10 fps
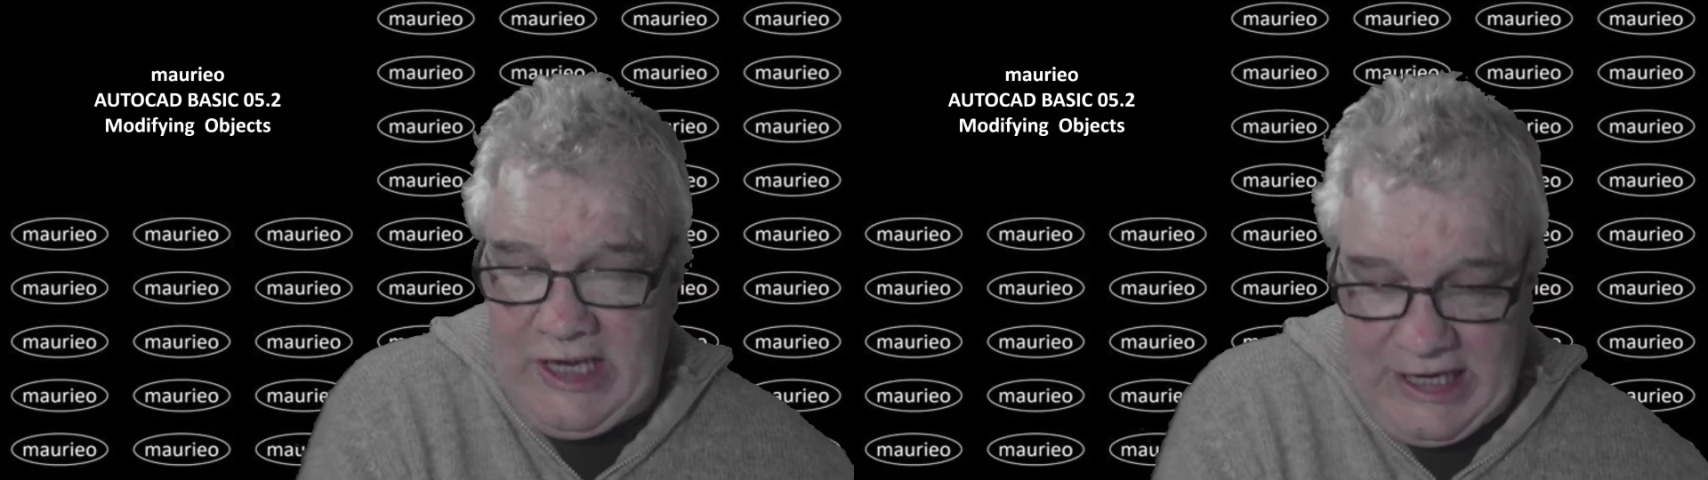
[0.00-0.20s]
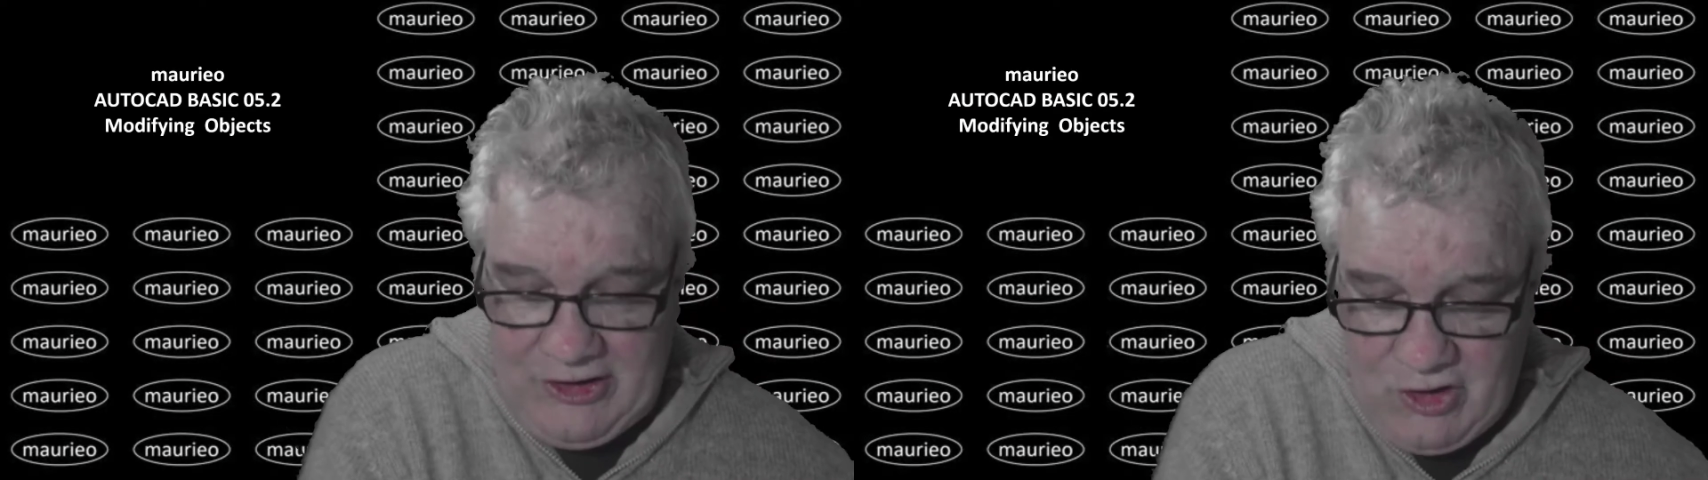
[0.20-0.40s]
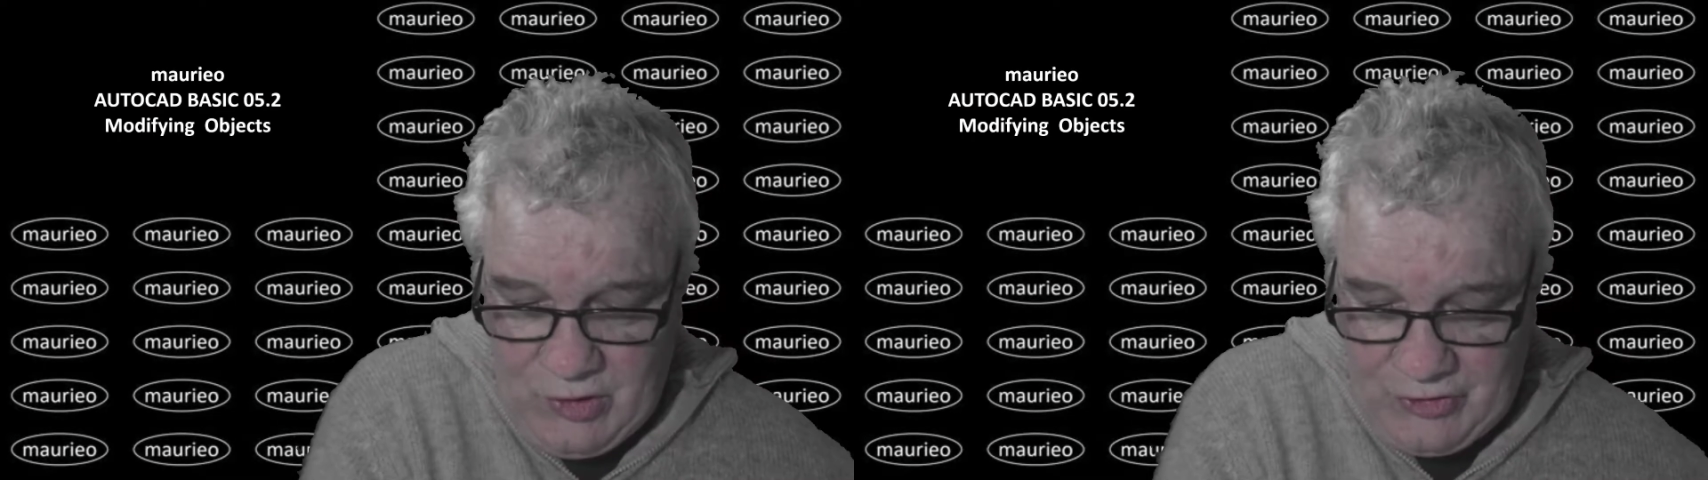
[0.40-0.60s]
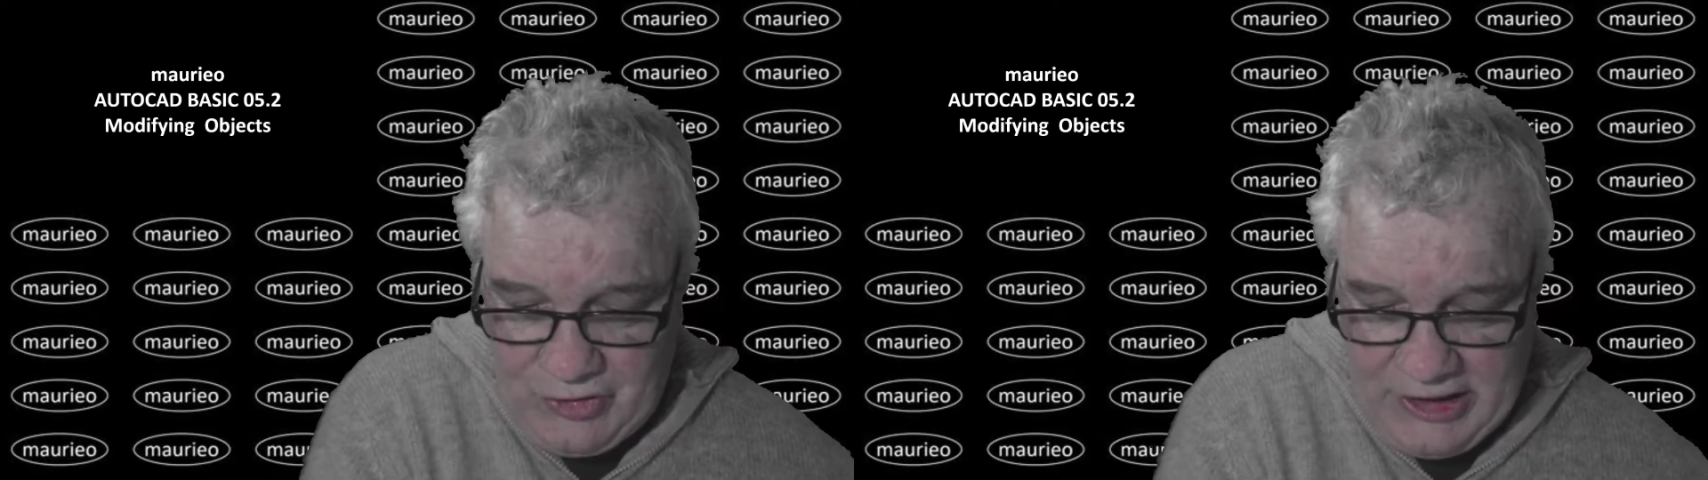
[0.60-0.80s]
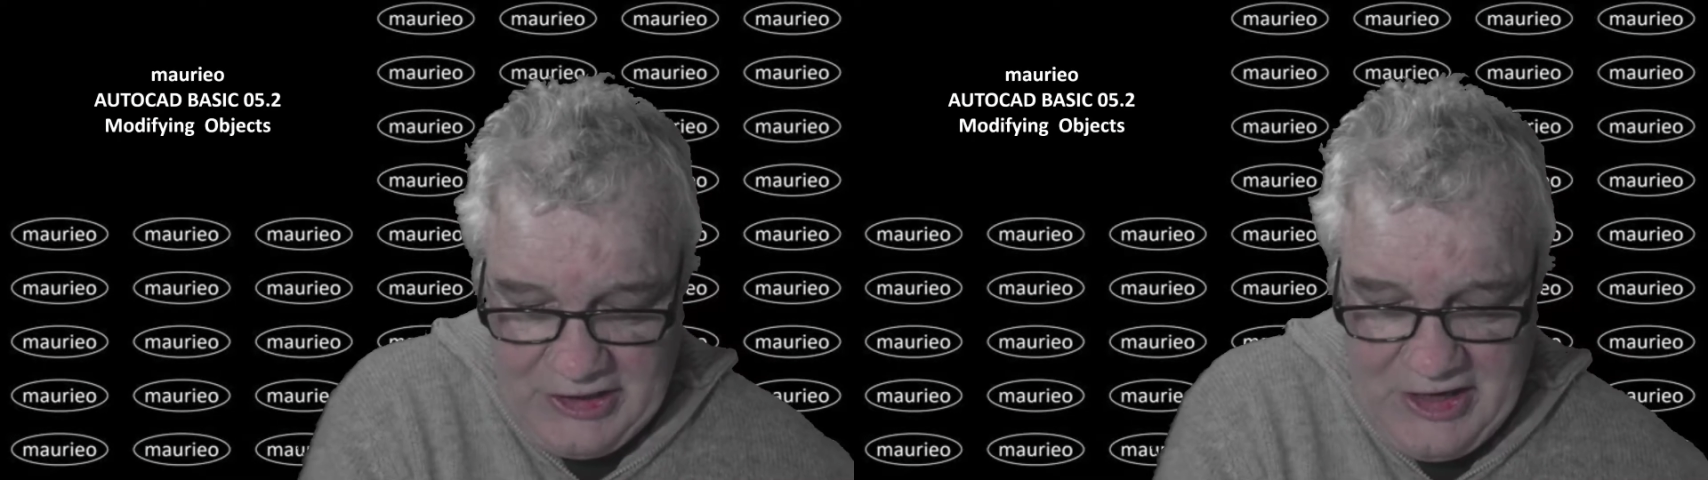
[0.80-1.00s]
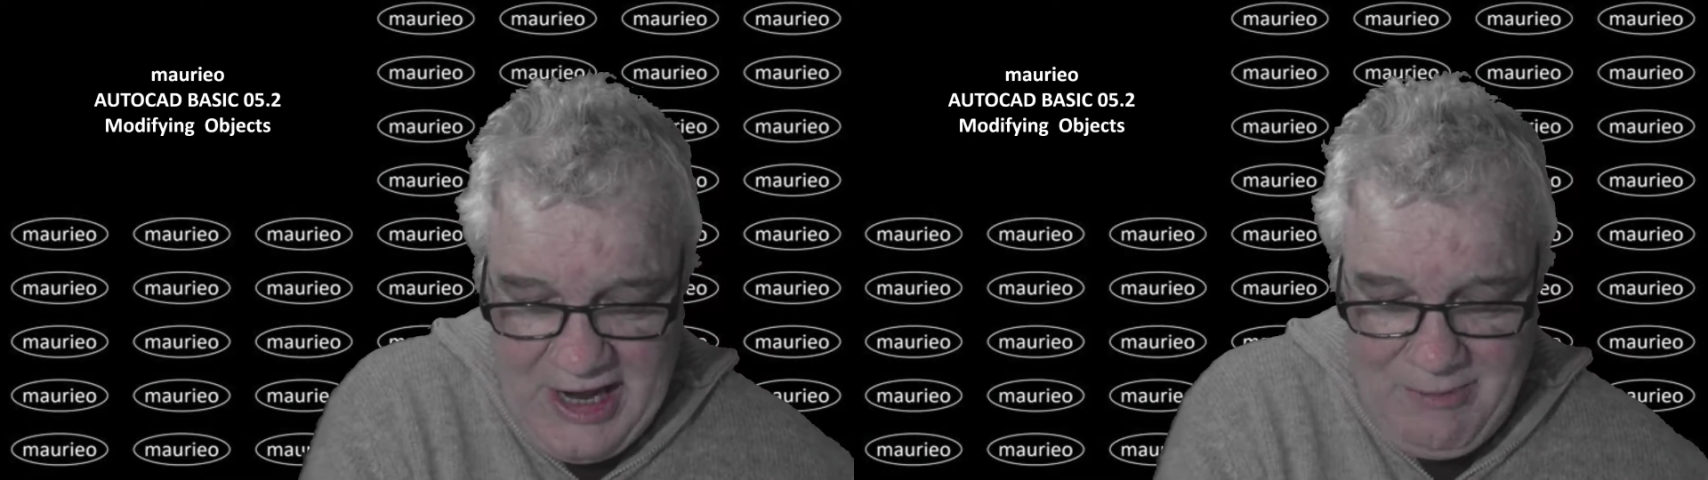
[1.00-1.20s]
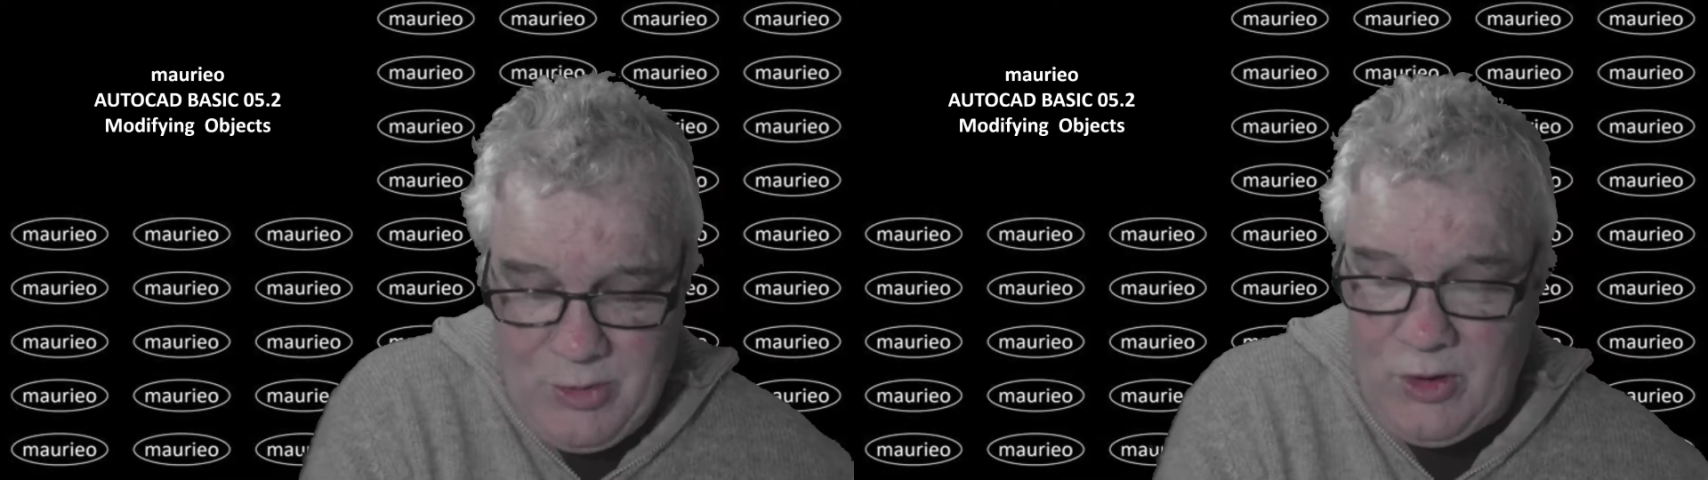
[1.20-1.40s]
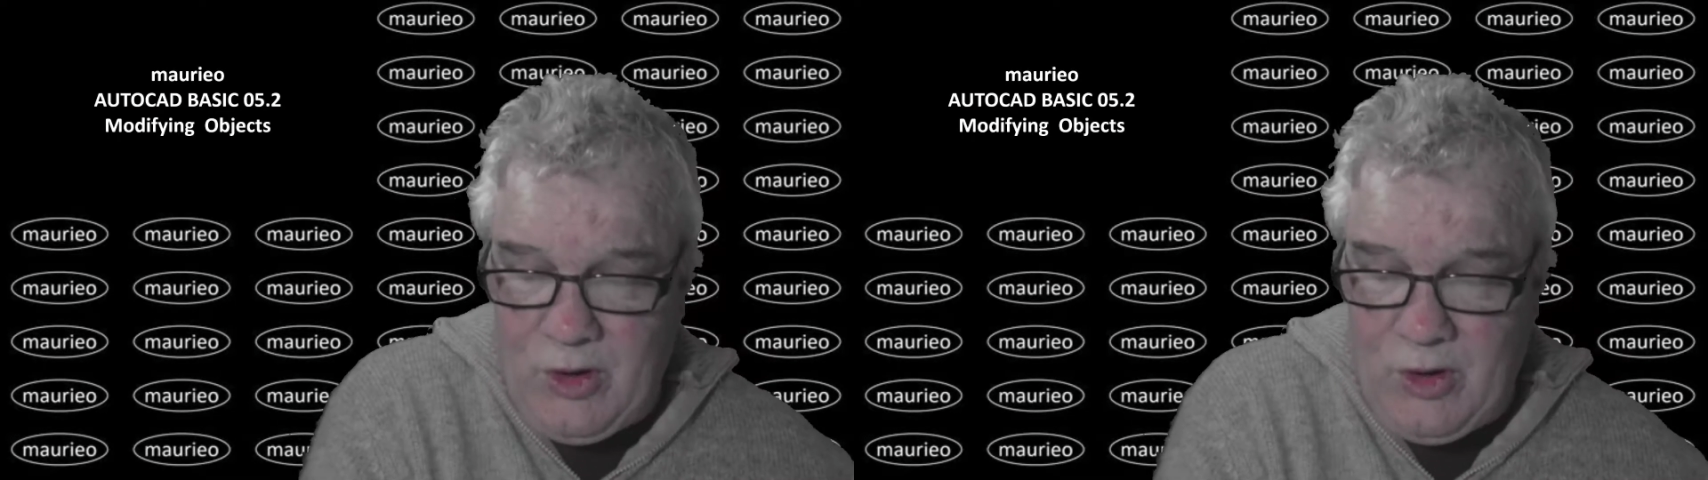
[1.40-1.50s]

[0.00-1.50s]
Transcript: and using a number